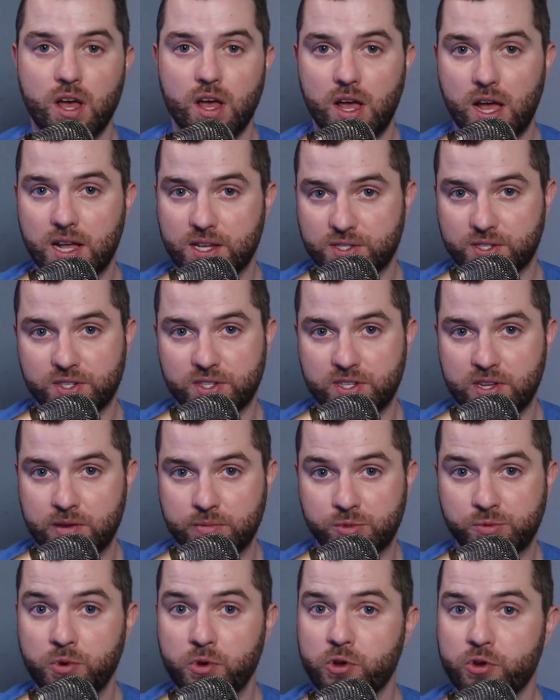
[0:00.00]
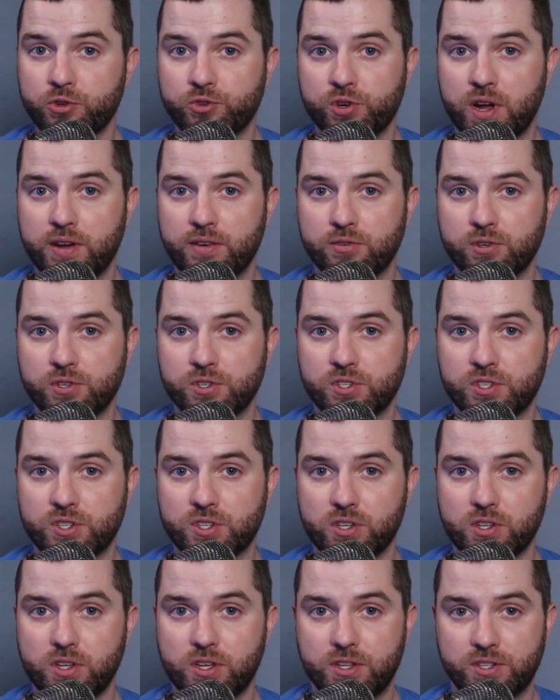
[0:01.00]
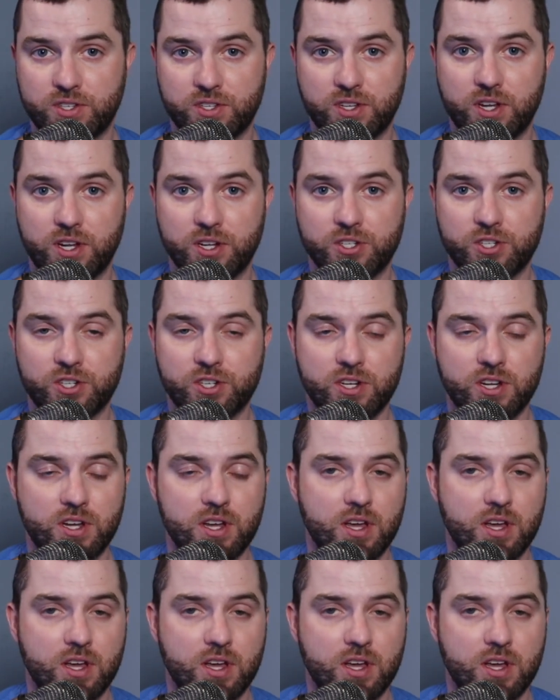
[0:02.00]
has the same speaker drivers and such